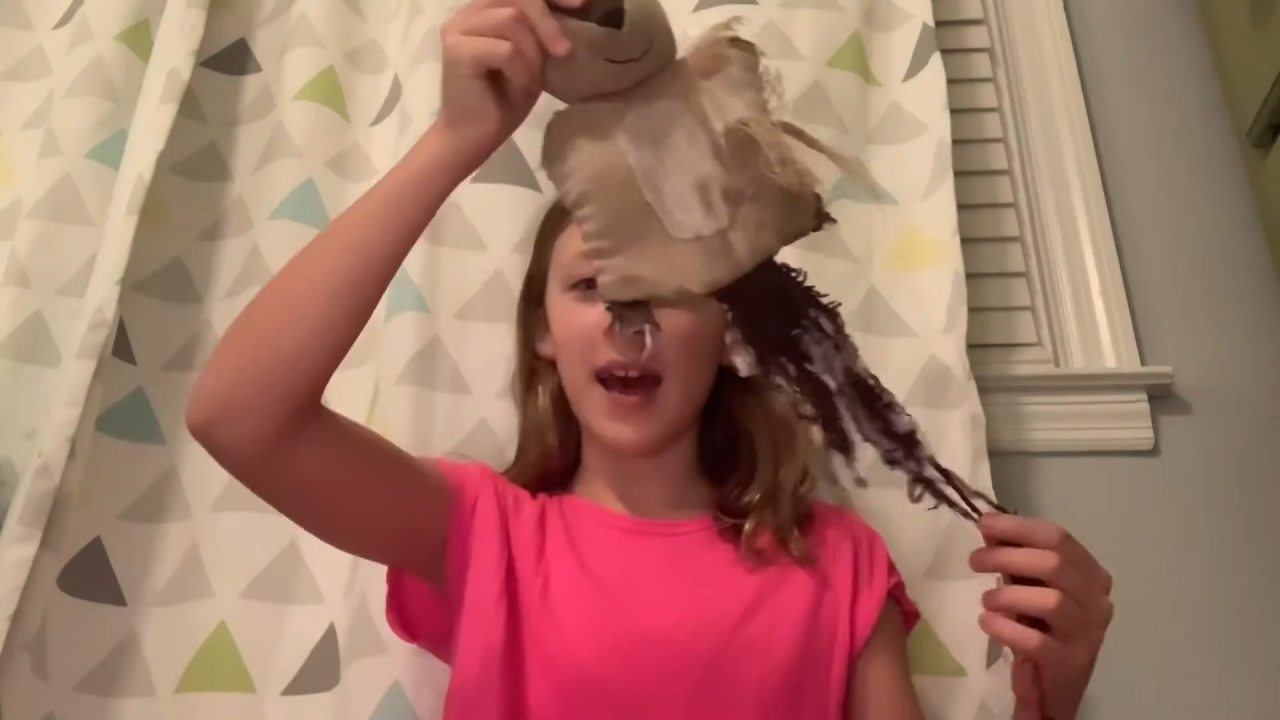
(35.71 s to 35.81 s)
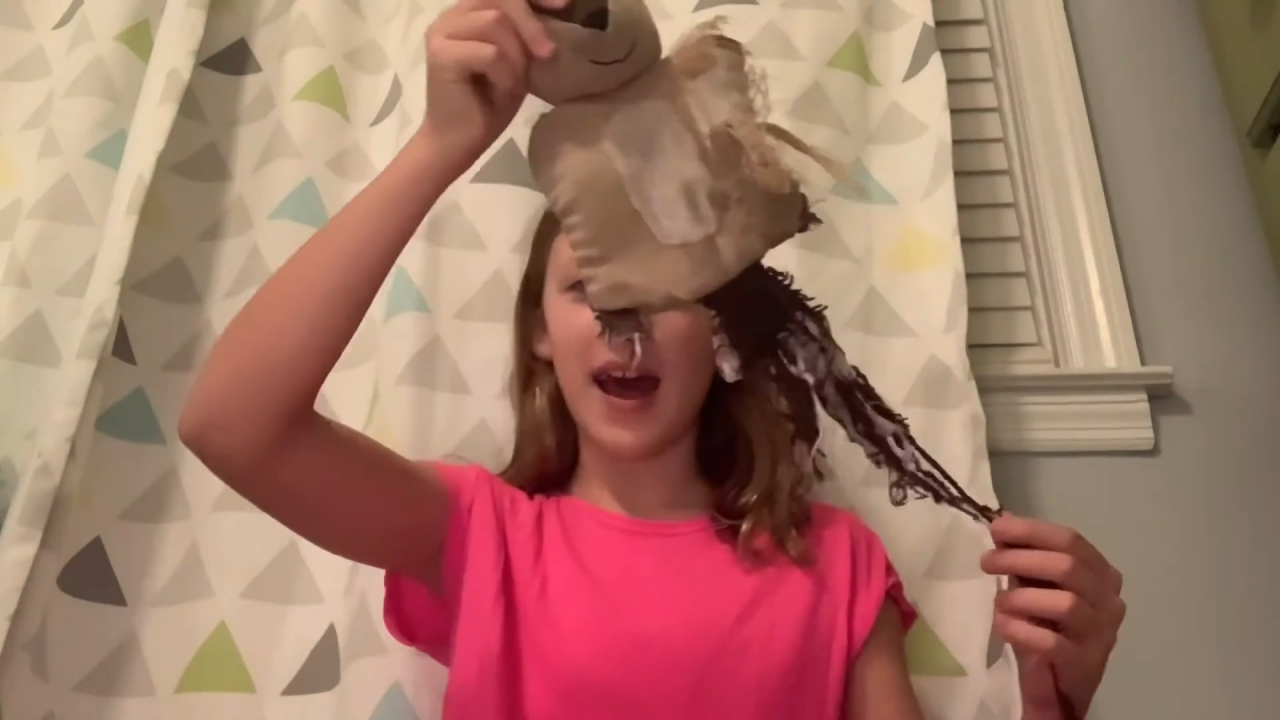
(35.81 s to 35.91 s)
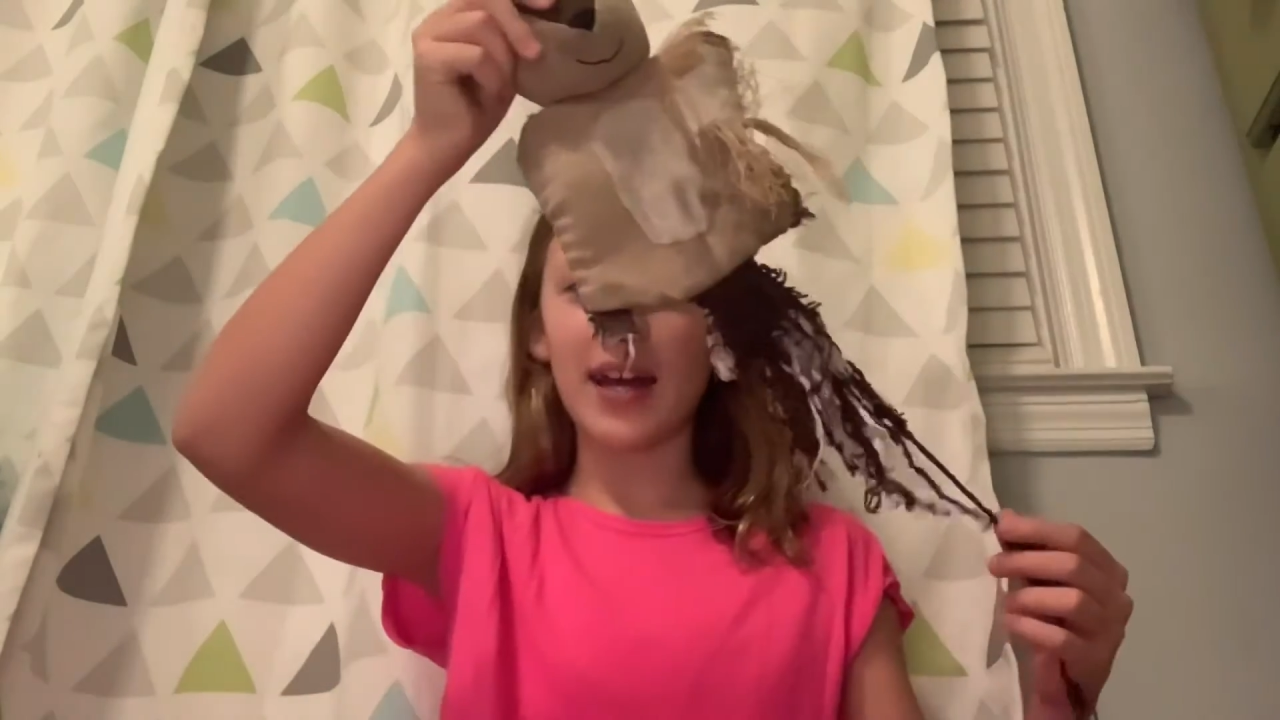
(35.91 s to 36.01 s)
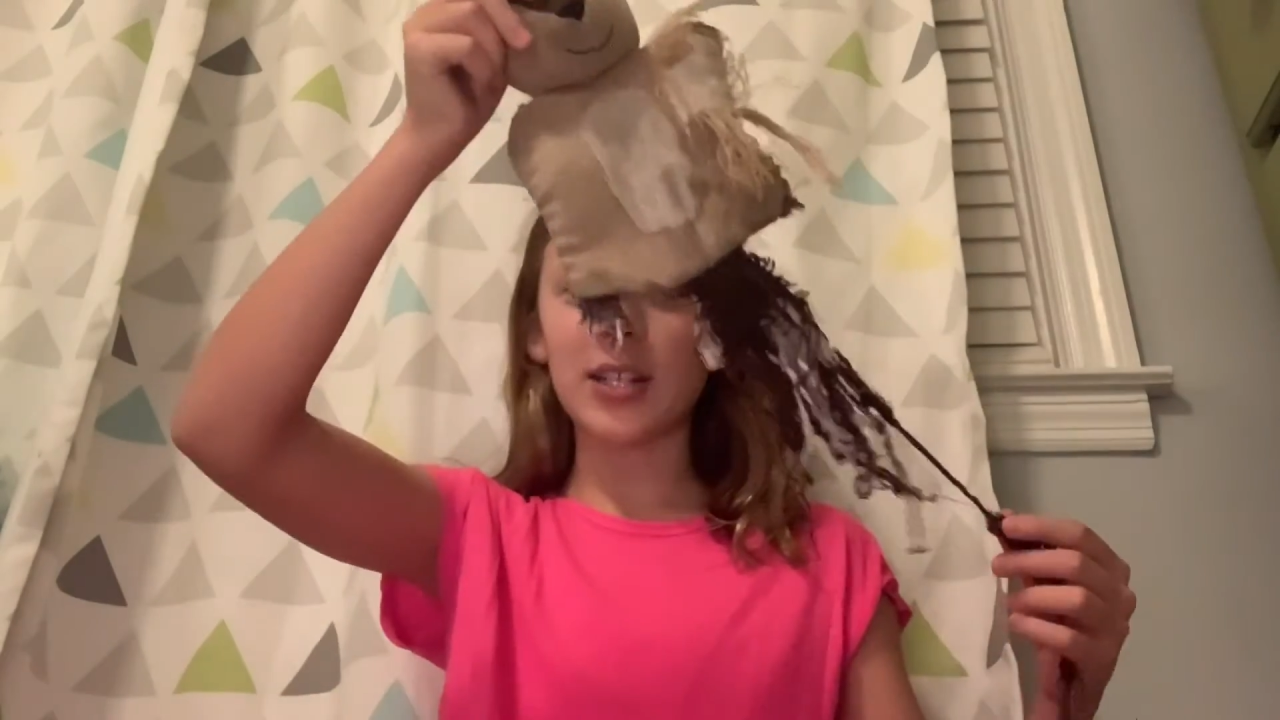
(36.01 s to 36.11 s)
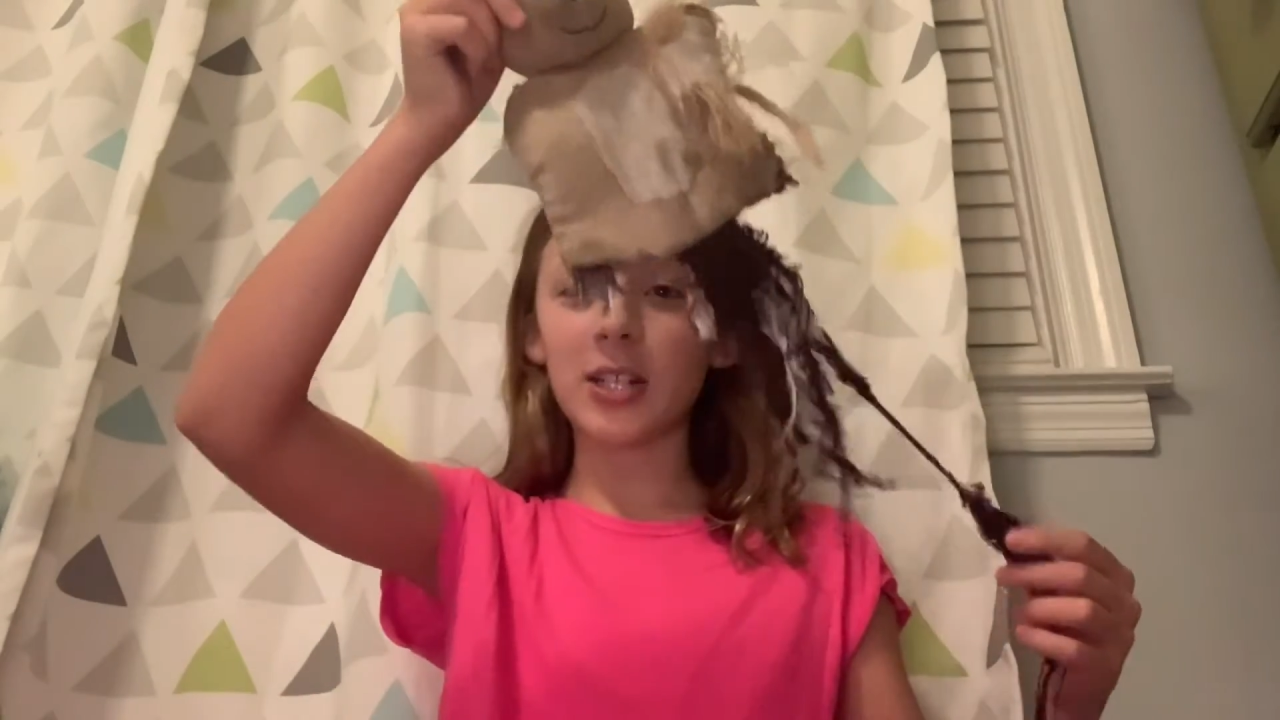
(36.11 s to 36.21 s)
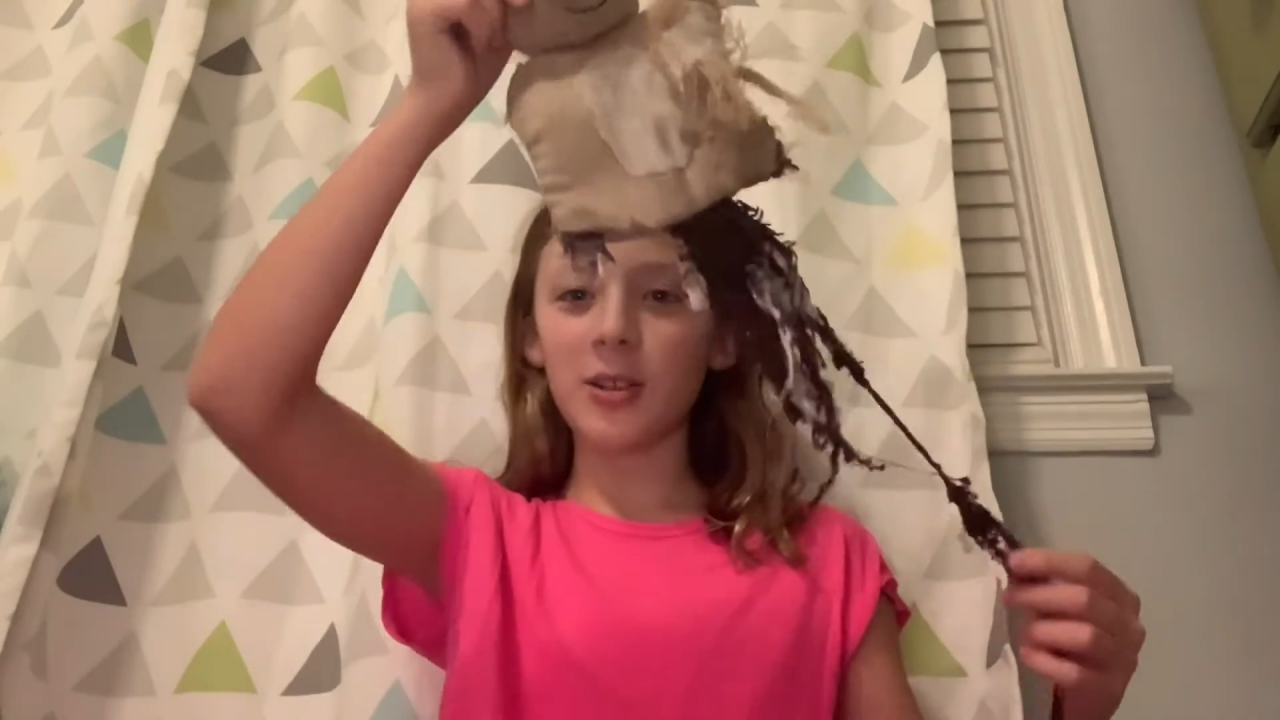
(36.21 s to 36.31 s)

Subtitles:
that